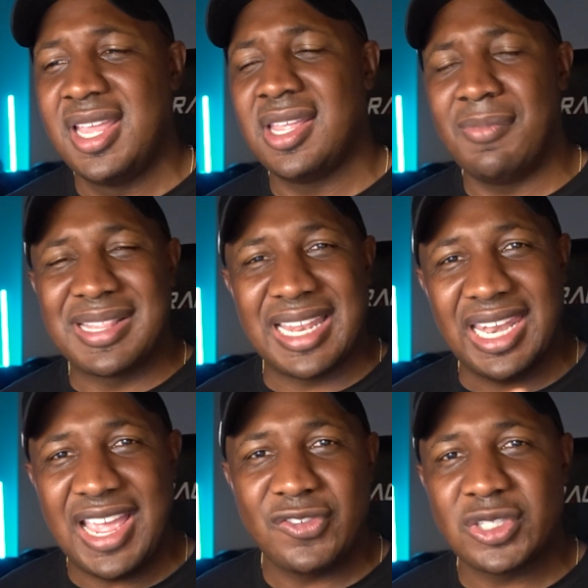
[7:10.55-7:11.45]
They're about the
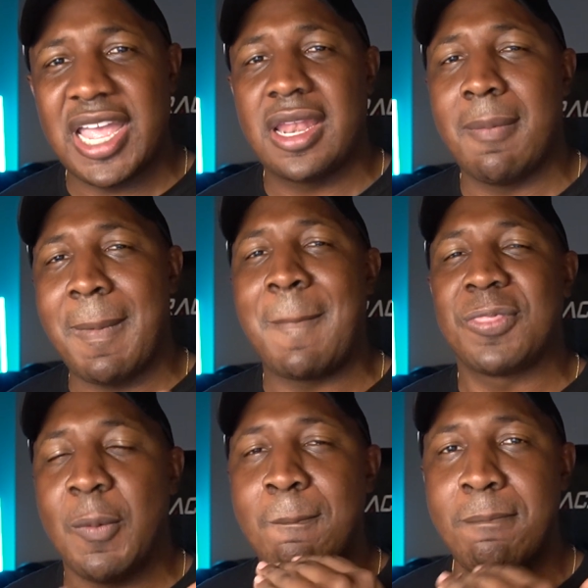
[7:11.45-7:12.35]
lifestyle and about
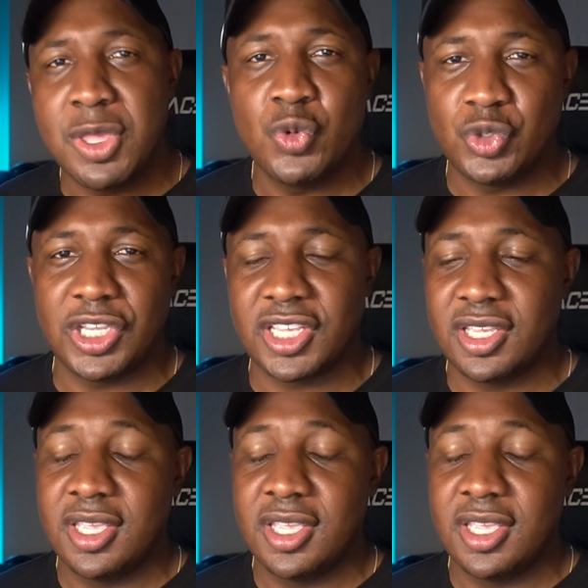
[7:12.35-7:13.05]
the music.